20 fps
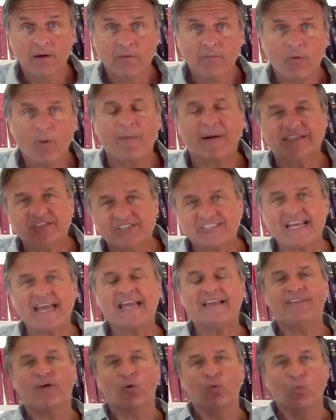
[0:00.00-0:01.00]
Well, by
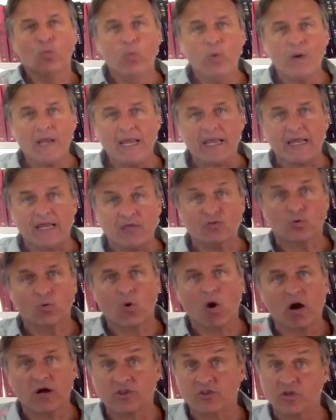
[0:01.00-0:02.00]
saying that we,
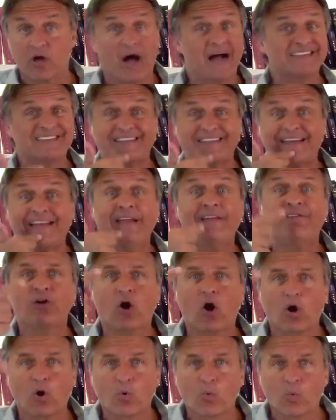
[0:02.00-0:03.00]
through our thoughts, even
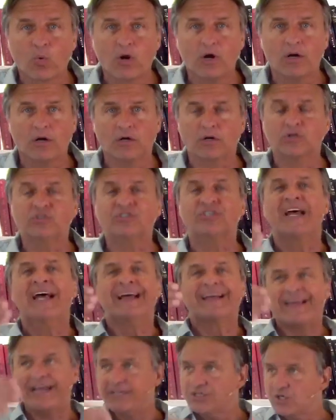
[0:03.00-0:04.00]
our words,
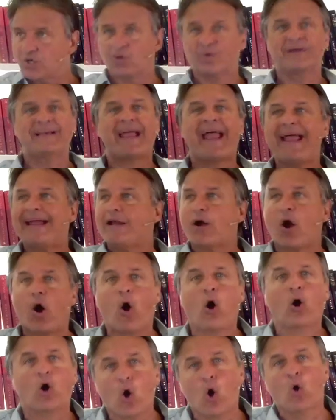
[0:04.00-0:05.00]
can create
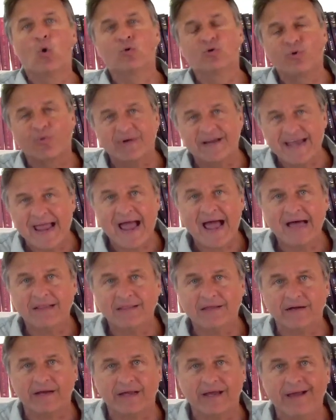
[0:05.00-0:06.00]
our own
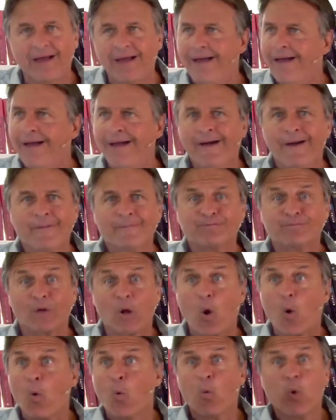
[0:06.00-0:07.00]
reality,
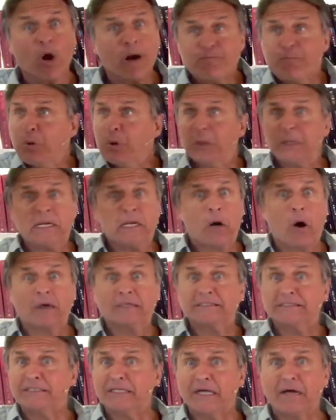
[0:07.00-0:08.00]
we're putting
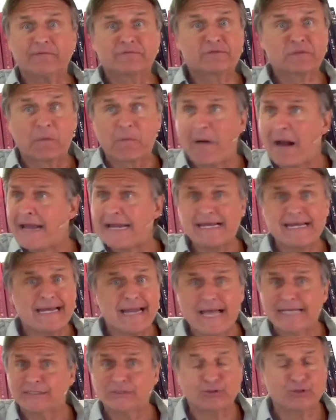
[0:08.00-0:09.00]
ourselves right
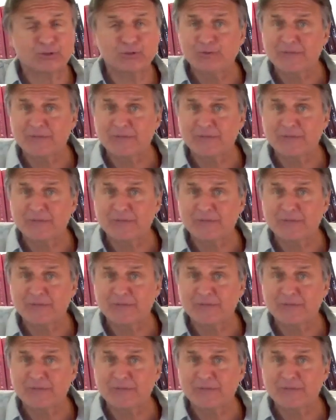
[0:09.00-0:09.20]
next to